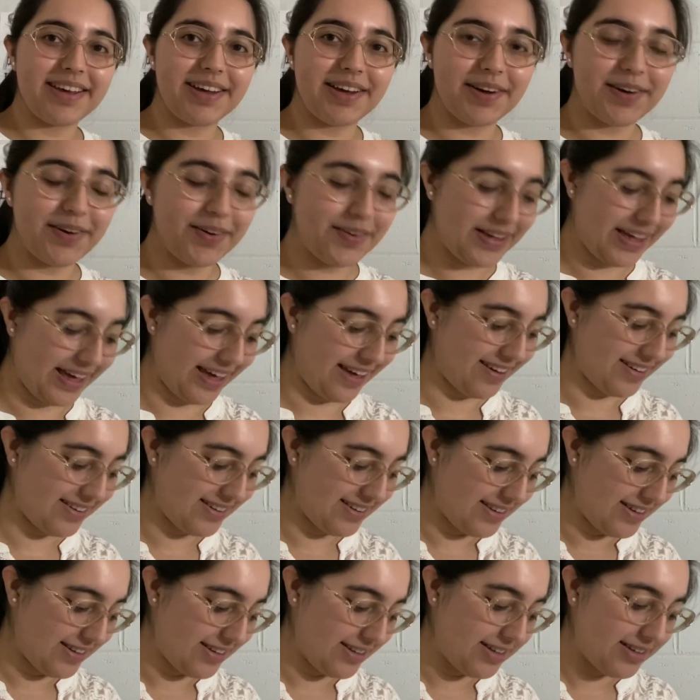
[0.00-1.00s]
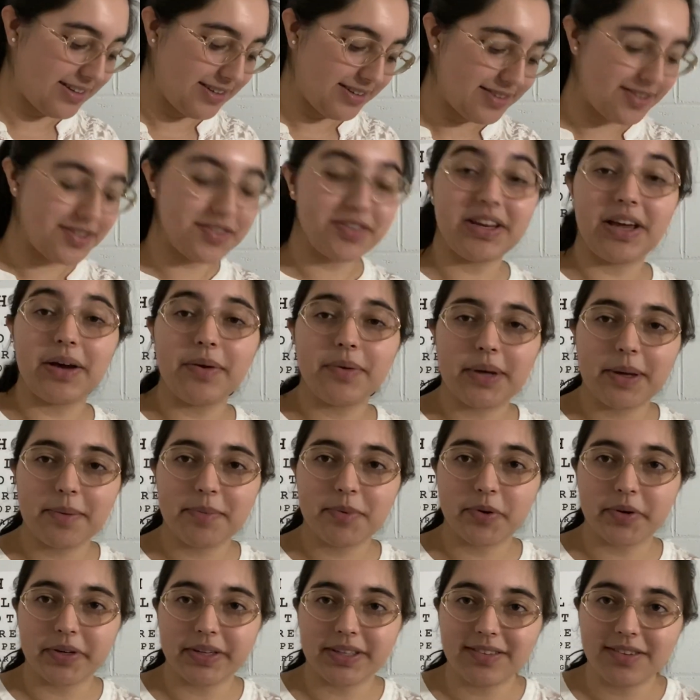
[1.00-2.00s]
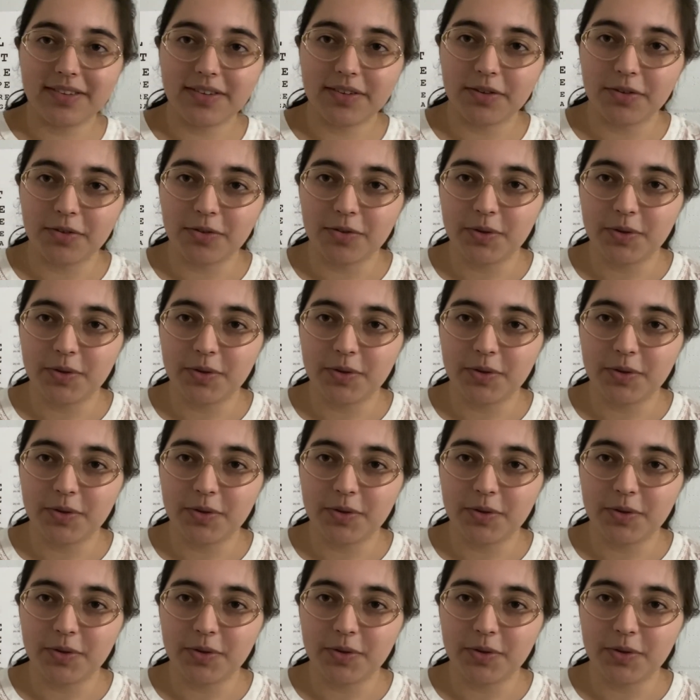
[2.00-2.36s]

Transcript: Okay, so now I'm going to